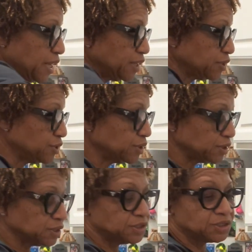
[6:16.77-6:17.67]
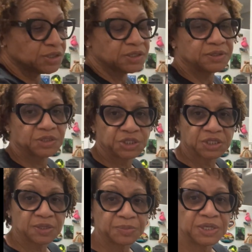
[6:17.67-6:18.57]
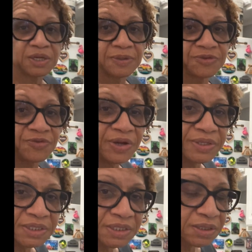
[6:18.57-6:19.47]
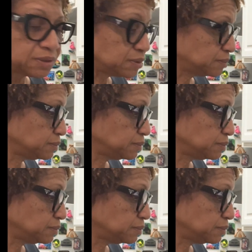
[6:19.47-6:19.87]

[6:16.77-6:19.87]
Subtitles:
it cook until the chicken becomes very tender.